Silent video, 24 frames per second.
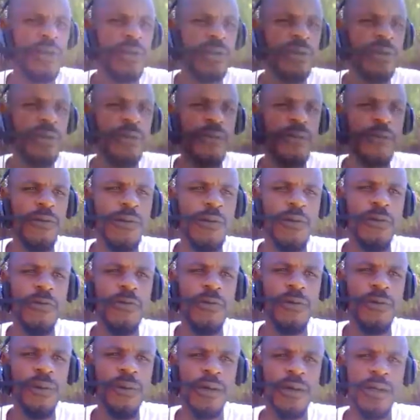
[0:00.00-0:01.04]
to the
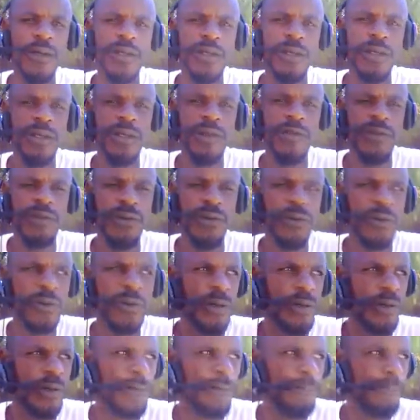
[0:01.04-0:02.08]
forefront of
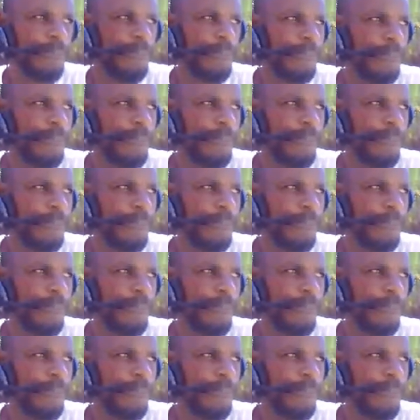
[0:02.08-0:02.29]
your